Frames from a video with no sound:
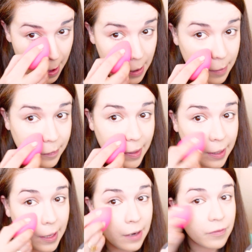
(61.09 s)
and apply
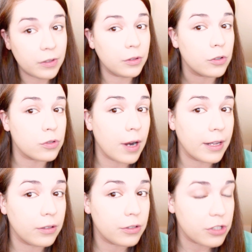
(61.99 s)
it kind of in a little
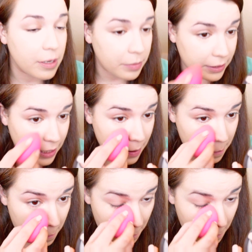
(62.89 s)
triangle shape like that,